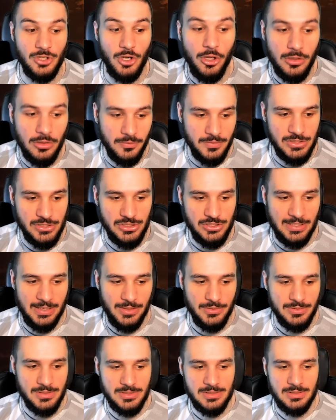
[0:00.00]
all of his
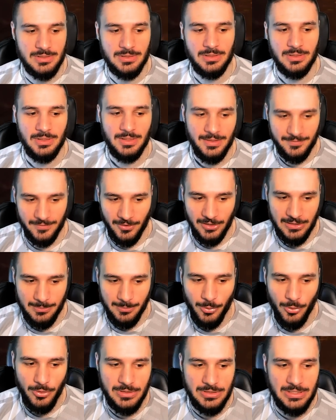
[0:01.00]
shouts. Very
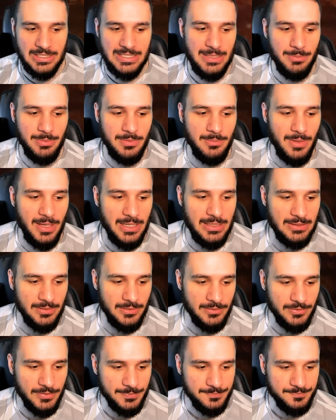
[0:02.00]
important to keep in mind
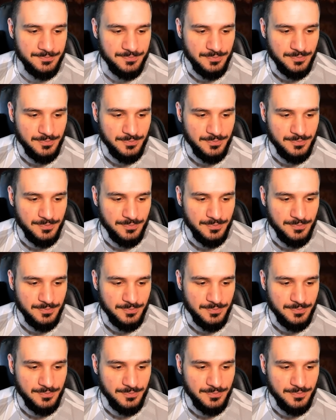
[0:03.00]
of.